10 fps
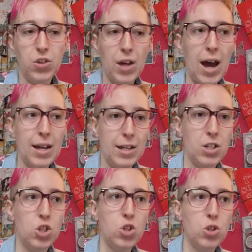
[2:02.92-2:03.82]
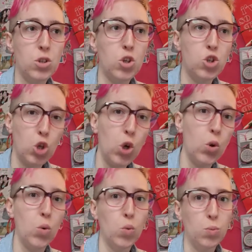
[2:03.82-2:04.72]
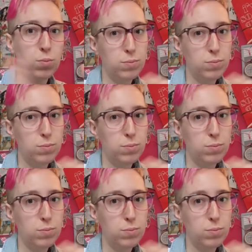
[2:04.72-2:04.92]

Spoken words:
that is too